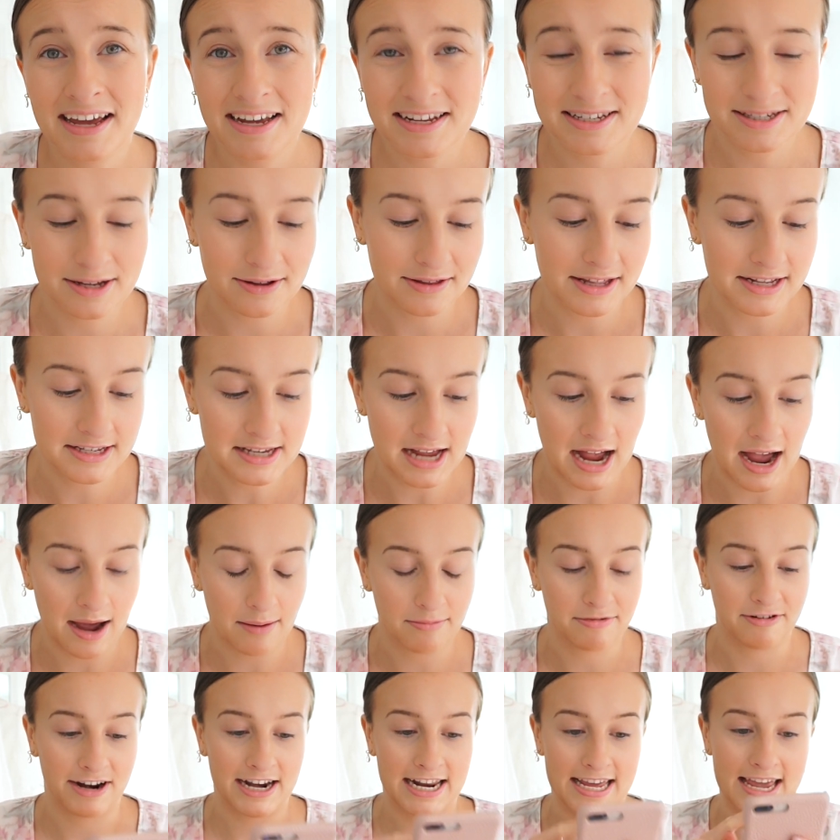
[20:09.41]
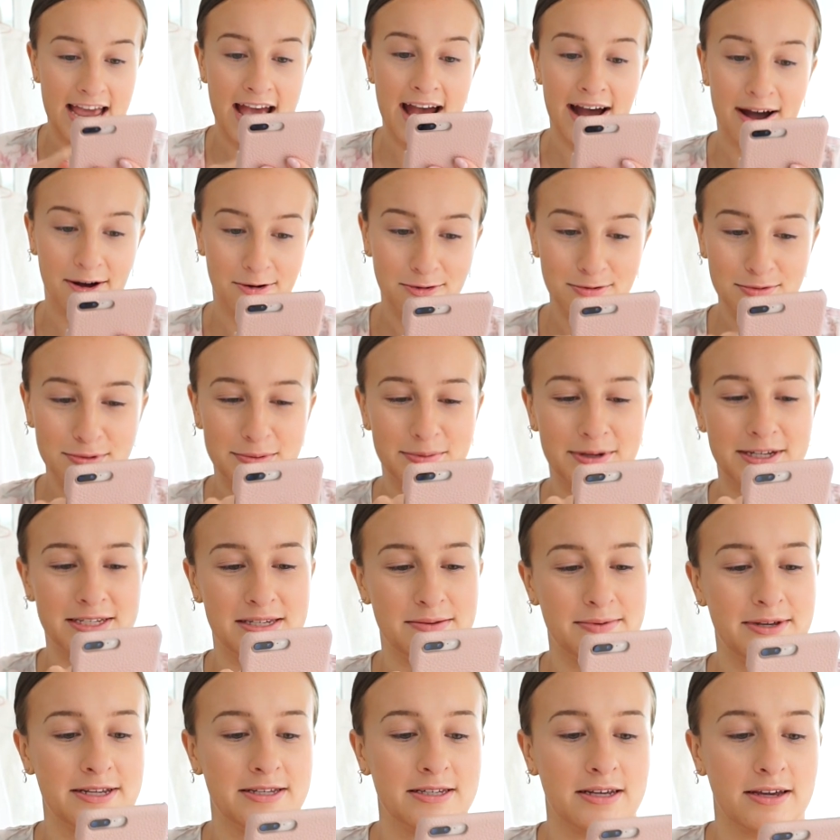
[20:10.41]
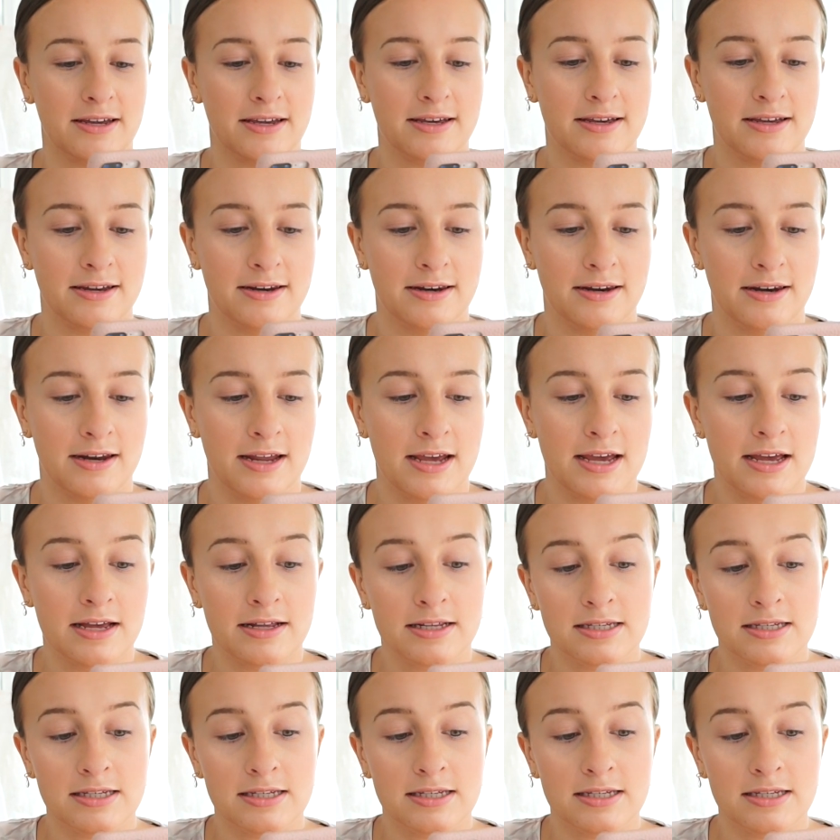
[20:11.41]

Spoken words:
So this app really helps because it means I can